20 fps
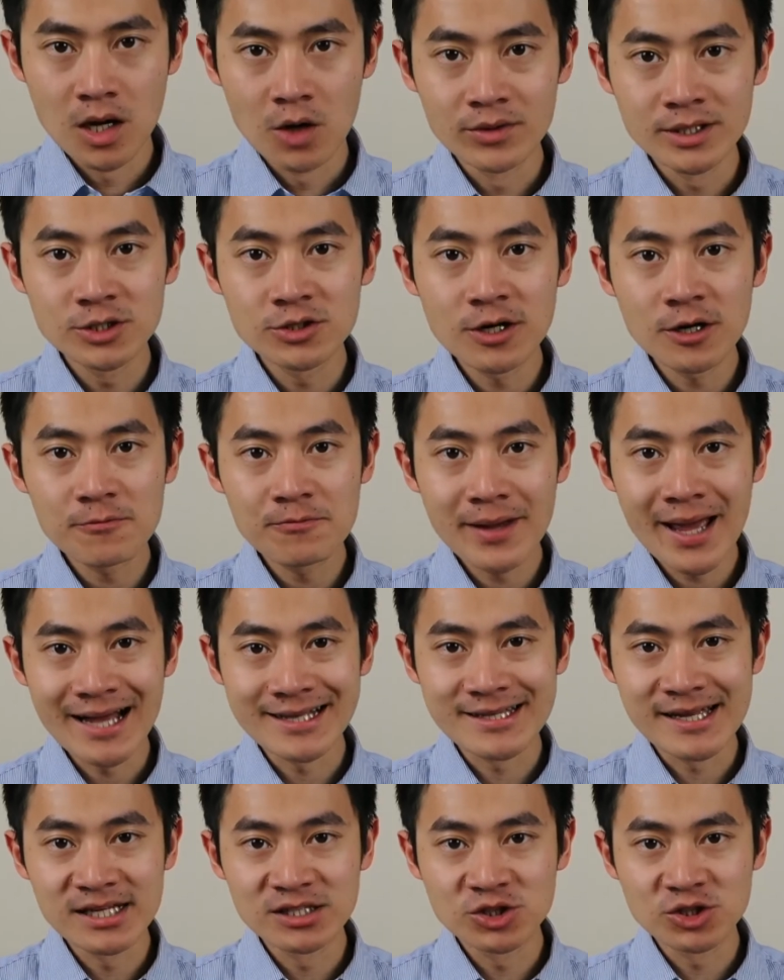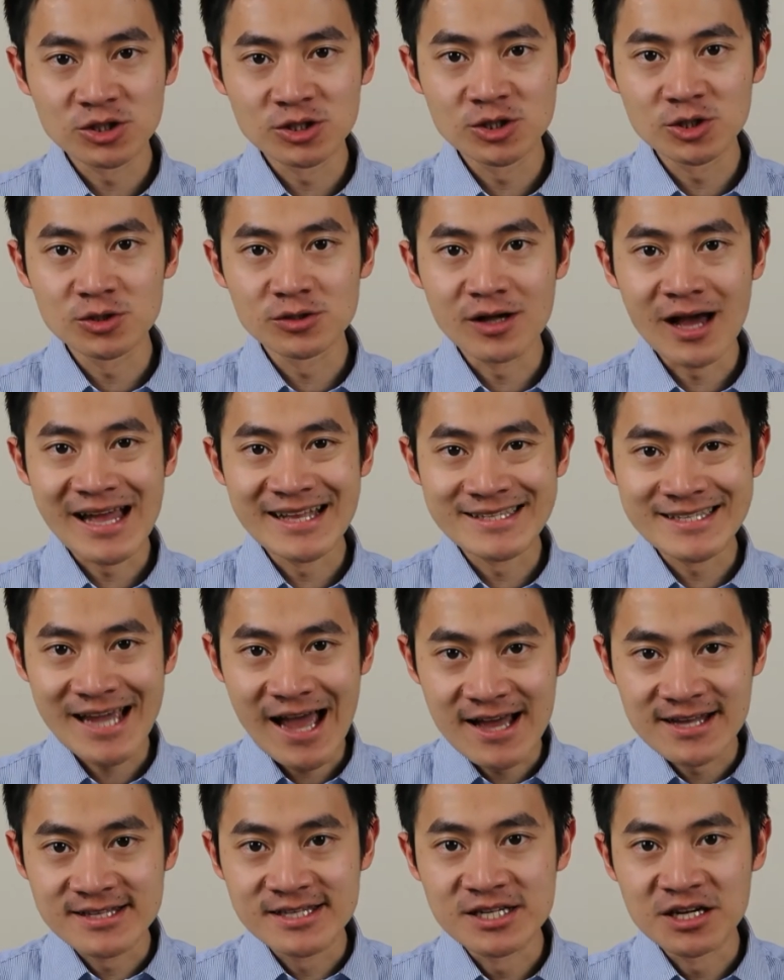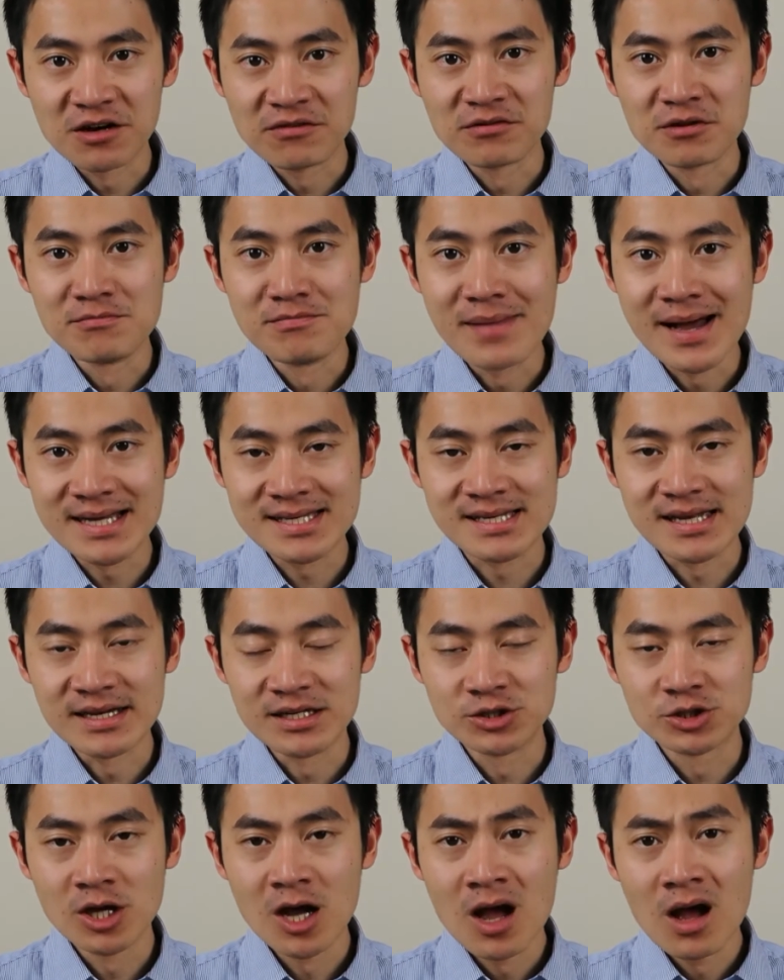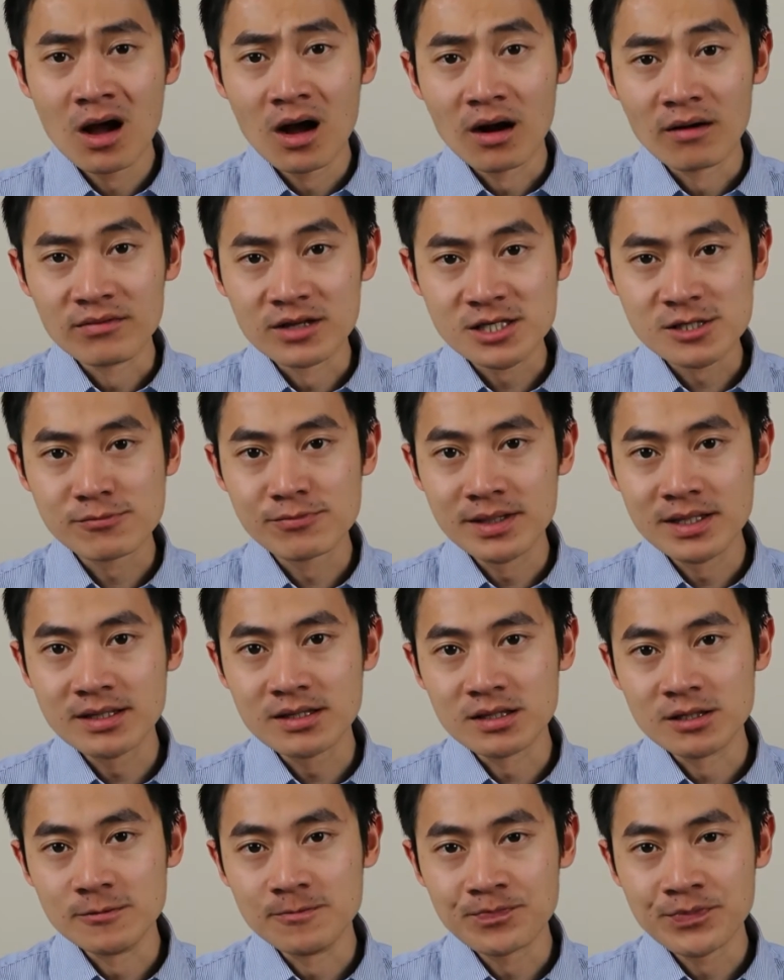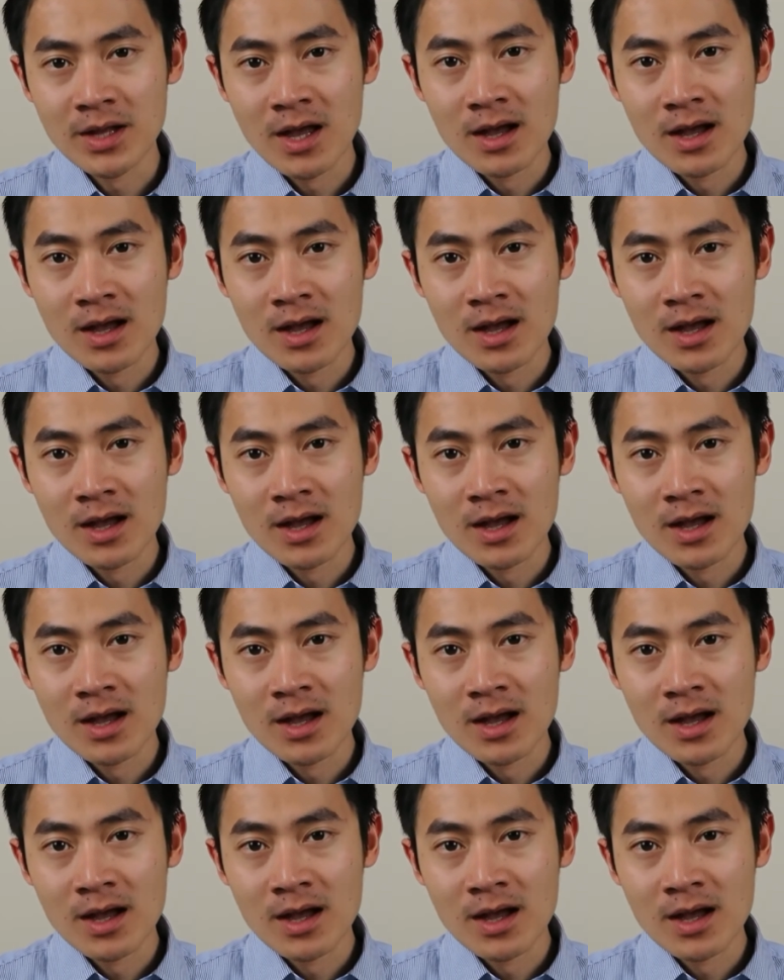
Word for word: We do not pay attention to the entirety of the message of the speaker.